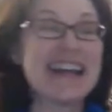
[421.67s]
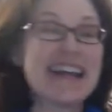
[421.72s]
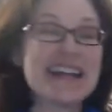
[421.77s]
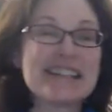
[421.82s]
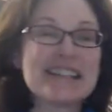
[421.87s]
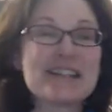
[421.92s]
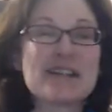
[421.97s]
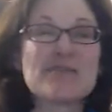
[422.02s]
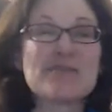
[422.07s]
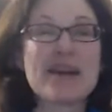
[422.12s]

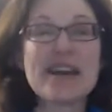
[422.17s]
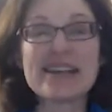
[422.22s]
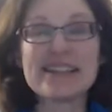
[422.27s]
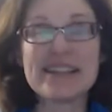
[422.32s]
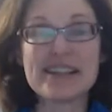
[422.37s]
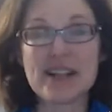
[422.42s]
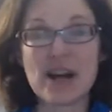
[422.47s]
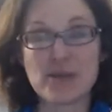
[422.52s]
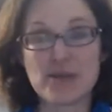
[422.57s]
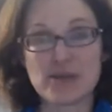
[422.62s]
it's an
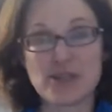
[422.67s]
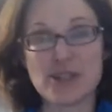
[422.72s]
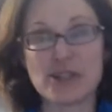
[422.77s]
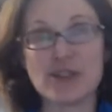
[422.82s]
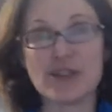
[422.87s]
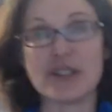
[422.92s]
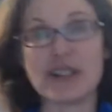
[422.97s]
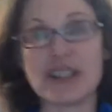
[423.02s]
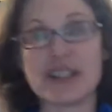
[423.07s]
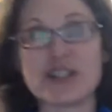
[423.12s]
amazing
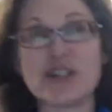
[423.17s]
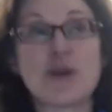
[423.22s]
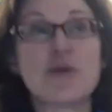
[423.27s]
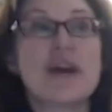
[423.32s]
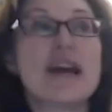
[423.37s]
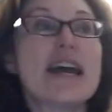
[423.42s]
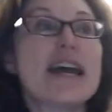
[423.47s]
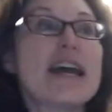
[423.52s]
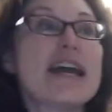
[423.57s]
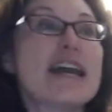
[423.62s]
opportunity.
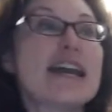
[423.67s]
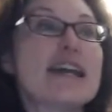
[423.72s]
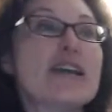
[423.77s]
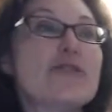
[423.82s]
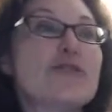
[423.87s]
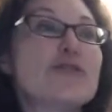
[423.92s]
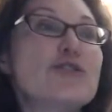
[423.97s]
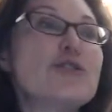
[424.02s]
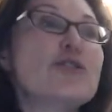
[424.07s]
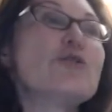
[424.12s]
So
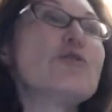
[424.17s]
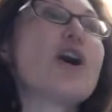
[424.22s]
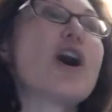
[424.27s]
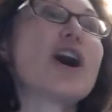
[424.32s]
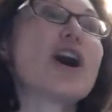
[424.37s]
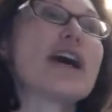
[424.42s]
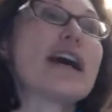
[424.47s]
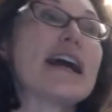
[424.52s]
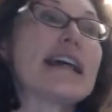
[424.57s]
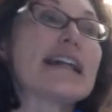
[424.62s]
if you
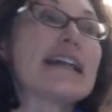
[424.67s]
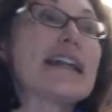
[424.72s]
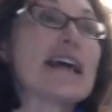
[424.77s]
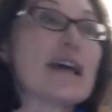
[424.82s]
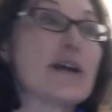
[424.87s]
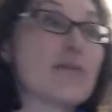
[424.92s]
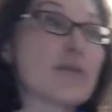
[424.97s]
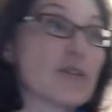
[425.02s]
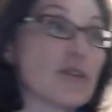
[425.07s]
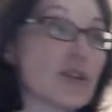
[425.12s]
are an
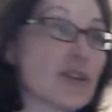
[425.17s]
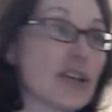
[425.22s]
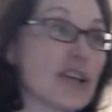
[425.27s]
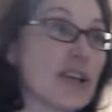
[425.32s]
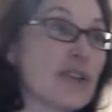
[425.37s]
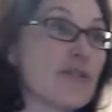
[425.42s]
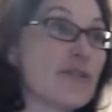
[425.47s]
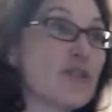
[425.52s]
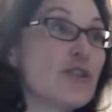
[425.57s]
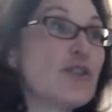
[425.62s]
enabler,
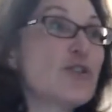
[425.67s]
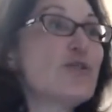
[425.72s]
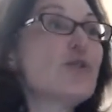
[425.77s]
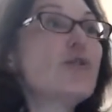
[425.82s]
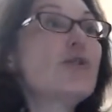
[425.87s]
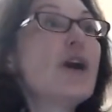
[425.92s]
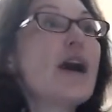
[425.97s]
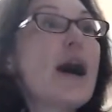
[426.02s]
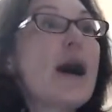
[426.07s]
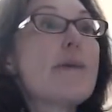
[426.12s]
if
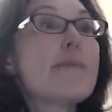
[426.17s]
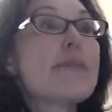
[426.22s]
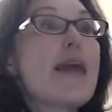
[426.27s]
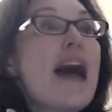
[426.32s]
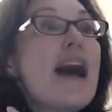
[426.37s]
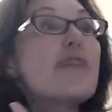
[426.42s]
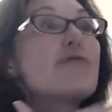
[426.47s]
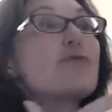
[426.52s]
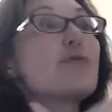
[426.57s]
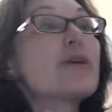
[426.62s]
you
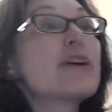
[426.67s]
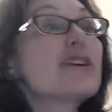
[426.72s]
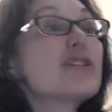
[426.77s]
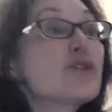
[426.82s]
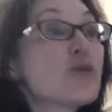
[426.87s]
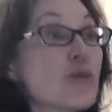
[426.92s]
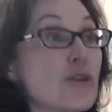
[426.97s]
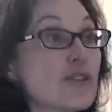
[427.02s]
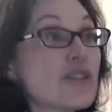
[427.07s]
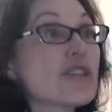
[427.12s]
have
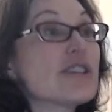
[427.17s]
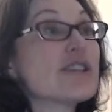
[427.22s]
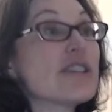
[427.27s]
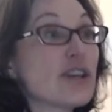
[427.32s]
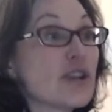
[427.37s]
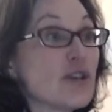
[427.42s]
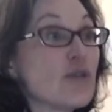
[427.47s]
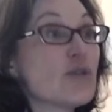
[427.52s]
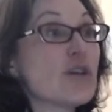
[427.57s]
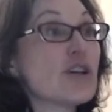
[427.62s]
resources
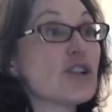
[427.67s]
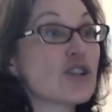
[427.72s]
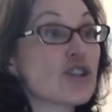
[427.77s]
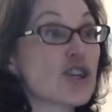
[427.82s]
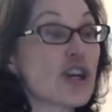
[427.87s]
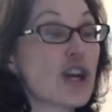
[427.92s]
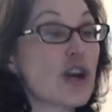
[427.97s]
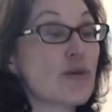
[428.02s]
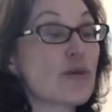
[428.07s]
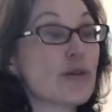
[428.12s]
that you can
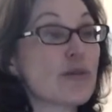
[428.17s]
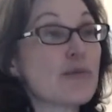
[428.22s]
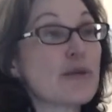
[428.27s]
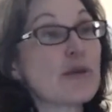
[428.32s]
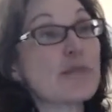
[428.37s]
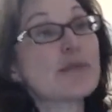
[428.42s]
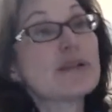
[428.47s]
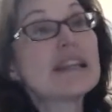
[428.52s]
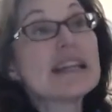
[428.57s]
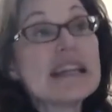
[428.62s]
share with
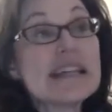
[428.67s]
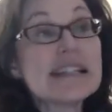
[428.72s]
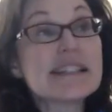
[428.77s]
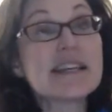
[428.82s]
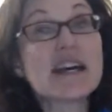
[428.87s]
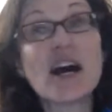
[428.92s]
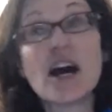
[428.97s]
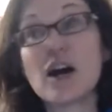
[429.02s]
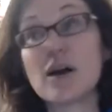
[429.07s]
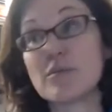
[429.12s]
me,
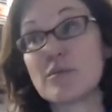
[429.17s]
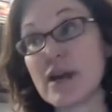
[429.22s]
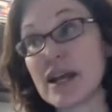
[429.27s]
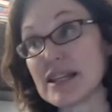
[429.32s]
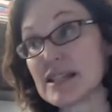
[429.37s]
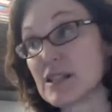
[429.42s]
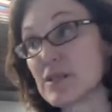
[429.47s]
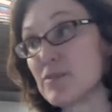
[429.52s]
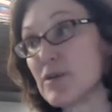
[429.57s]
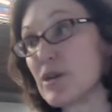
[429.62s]
please come
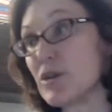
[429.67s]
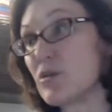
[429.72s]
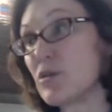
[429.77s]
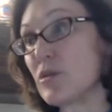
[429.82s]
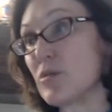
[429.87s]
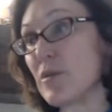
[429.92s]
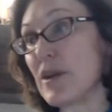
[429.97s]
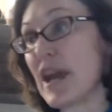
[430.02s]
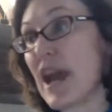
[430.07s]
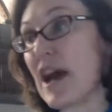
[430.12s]
and speak
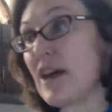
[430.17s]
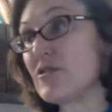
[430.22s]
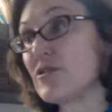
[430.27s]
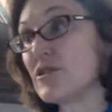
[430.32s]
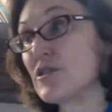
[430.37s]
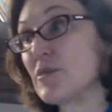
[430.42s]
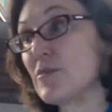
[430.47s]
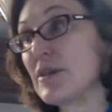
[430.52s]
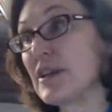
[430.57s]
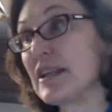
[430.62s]
with me
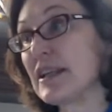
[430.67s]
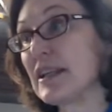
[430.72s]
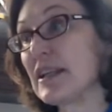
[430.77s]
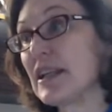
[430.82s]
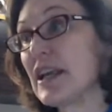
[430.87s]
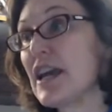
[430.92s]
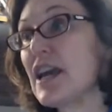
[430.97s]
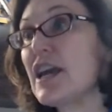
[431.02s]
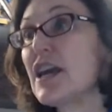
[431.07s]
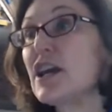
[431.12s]
after the
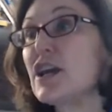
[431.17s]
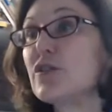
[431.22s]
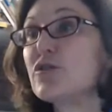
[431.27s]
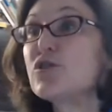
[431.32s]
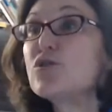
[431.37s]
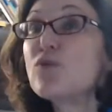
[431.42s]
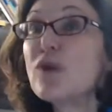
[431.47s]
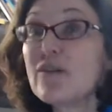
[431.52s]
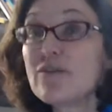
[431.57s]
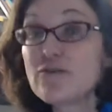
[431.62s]
meeting. If
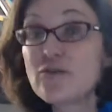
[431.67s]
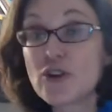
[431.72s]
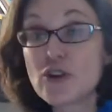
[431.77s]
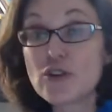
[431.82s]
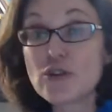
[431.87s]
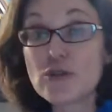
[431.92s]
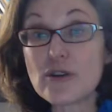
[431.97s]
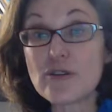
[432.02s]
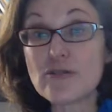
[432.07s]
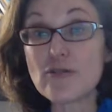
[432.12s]
you want
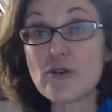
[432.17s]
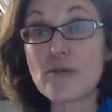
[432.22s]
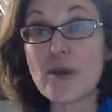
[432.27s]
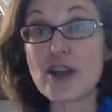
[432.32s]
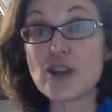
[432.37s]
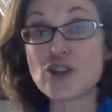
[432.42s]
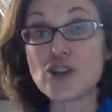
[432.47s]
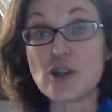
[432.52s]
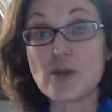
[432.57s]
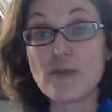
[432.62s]
further
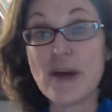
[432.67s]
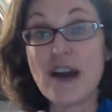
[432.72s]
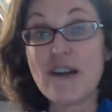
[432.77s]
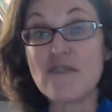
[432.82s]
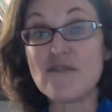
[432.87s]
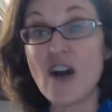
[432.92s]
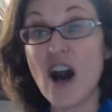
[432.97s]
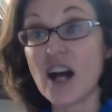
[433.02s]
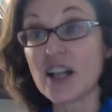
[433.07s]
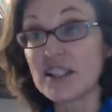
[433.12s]
information
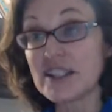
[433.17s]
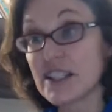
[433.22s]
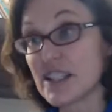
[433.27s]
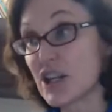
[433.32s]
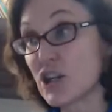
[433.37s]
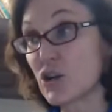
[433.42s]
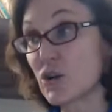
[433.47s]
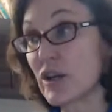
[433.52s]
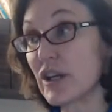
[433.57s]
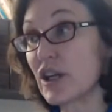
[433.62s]
about
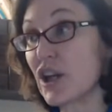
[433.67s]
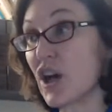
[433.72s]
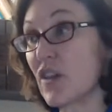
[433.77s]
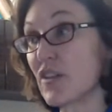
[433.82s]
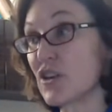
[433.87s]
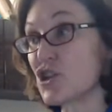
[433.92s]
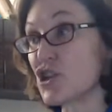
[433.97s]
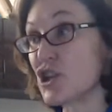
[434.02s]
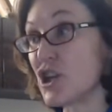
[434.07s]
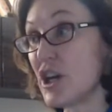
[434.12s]
volunteering on
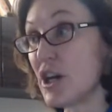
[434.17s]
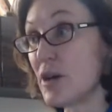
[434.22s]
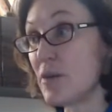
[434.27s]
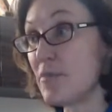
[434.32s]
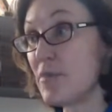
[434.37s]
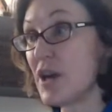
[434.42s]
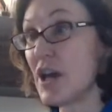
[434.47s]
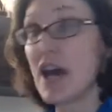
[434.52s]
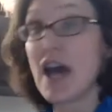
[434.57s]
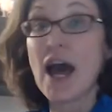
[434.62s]
the
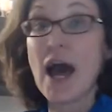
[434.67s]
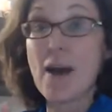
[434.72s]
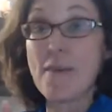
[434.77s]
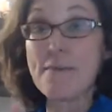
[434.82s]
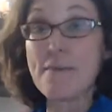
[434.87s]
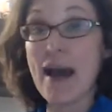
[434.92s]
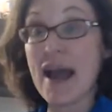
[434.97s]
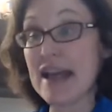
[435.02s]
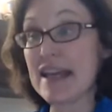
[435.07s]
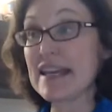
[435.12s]
ship,
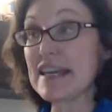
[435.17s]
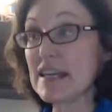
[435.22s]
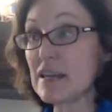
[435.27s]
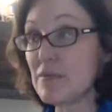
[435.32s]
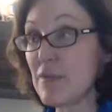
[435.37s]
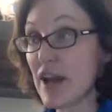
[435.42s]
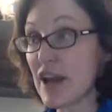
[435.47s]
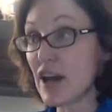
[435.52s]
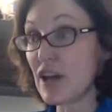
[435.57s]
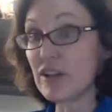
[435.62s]
my
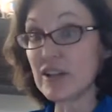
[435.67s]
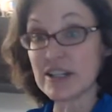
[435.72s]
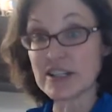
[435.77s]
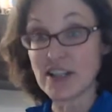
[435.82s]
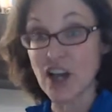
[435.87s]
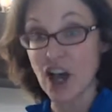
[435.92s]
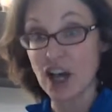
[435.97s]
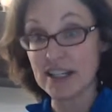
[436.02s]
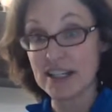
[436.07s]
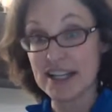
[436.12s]
email
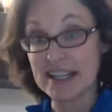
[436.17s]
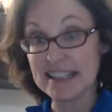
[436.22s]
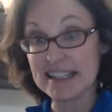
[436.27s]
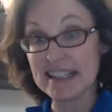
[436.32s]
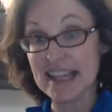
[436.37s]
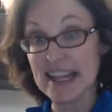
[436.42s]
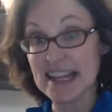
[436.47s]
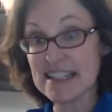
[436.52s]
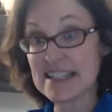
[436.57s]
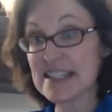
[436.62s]
is on
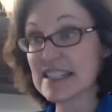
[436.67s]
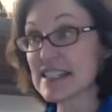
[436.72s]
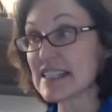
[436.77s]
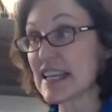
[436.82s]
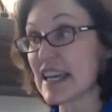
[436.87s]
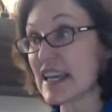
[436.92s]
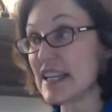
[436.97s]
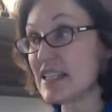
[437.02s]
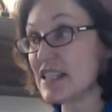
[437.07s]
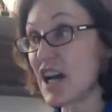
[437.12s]

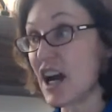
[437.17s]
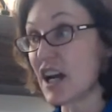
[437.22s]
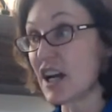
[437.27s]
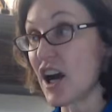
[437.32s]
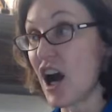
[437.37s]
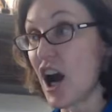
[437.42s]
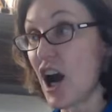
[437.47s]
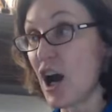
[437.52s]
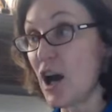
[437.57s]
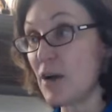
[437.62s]

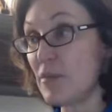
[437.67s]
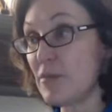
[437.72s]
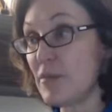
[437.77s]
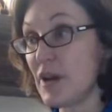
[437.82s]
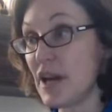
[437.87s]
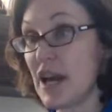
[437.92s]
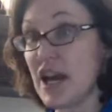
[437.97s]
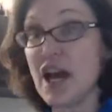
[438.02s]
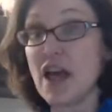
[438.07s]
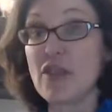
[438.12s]

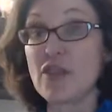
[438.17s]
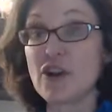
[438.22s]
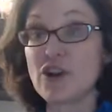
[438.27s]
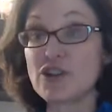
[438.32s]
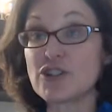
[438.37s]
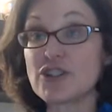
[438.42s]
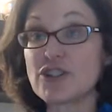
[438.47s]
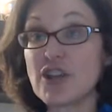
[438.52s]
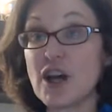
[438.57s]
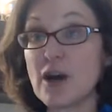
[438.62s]
atlantaskin.com.
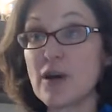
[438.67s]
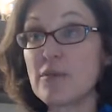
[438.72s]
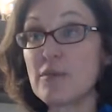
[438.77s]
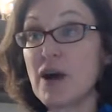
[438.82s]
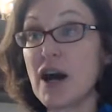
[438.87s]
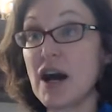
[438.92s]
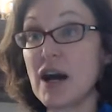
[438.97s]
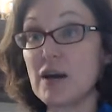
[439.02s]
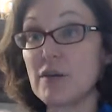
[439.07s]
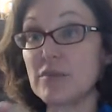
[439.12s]
There's
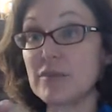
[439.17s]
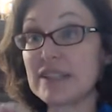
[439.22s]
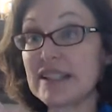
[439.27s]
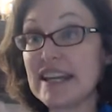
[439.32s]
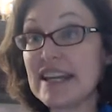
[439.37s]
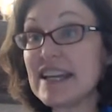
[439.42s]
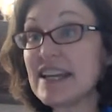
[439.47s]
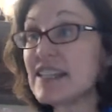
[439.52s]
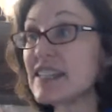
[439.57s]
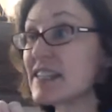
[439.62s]
some
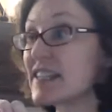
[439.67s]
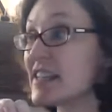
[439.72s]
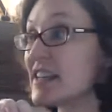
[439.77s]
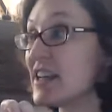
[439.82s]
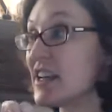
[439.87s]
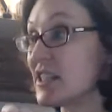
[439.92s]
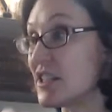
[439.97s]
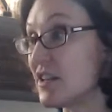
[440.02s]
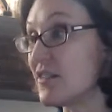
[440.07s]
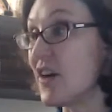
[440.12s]
links
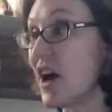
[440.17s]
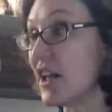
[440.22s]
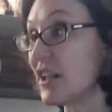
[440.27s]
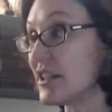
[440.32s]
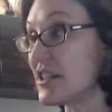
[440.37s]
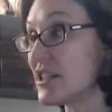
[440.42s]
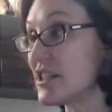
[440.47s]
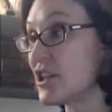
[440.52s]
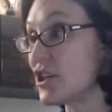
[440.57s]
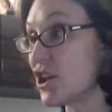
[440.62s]
to
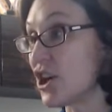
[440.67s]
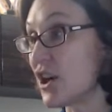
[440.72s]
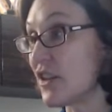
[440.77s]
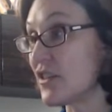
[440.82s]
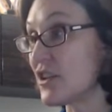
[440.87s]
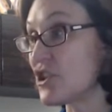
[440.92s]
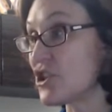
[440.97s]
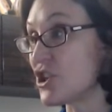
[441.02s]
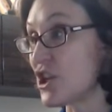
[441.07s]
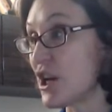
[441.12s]
volunteer
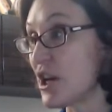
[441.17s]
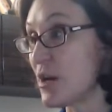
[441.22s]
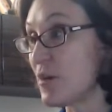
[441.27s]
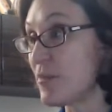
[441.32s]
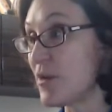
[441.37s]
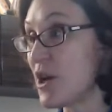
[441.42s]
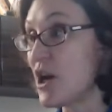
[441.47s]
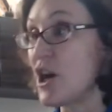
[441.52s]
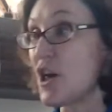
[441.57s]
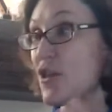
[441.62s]
on the
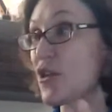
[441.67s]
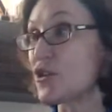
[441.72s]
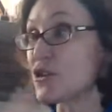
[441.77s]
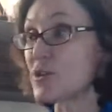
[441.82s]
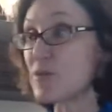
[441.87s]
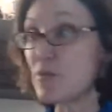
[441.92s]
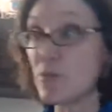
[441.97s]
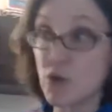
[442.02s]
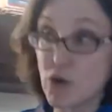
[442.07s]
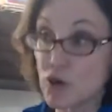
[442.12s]
ship.
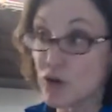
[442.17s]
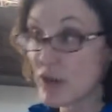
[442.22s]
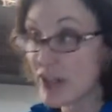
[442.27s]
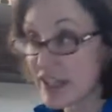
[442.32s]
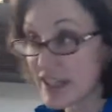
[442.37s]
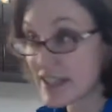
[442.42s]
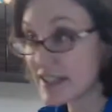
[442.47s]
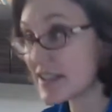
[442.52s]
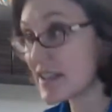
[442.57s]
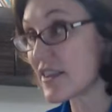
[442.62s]
There's
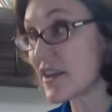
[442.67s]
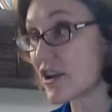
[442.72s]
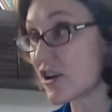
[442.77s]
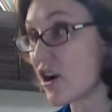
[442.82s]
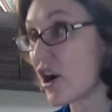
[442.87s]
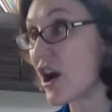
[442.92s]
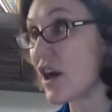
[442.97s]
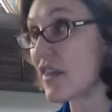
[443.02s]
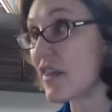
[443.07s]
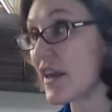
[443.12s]
movies that
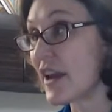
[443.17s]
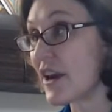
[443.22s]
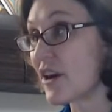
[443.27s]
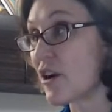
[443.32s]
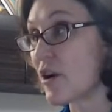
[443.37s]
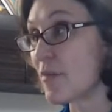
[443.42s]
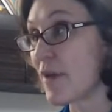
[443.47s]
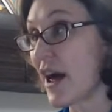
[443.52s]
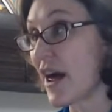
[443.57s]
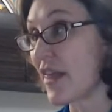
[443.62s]
are on
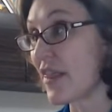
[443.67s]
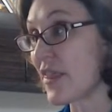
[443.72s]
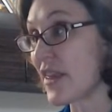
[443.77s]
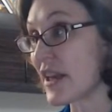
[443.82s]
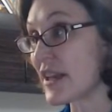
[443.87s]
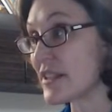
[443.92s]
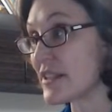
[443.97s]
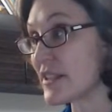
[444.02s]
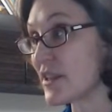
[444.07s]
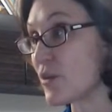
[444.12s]
there about
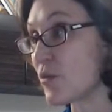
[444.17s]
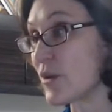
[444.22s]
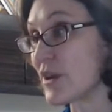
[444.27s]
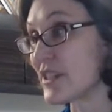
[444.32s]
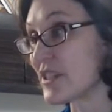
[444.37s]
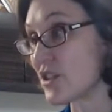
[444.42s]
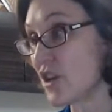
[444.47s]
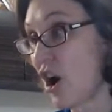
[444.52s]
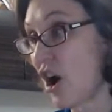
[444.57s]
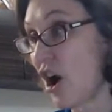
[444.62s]
things that
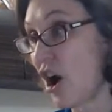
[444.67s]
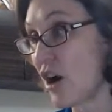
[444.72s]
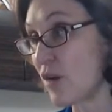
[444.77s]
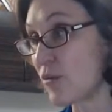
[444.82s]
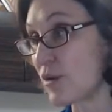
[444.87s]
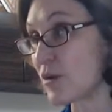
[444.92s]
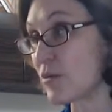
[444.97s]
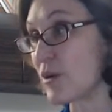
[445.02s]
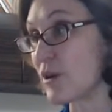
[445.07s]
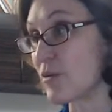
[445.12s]
we saw
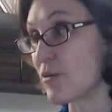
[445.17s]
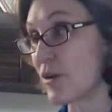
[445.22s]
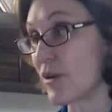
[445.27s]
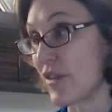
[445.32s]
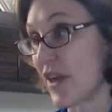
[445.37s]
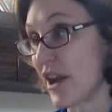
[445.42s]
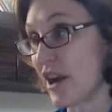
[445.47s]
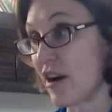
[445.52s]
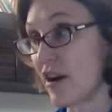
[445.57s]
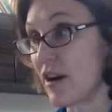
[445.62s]
when we were
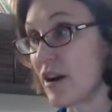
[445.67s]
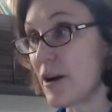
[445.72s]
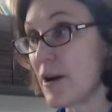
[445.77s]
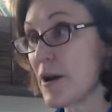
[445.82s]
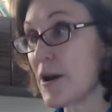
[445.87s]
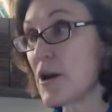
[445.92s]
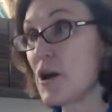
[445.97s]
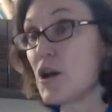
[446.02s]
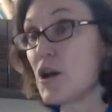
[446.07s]
there.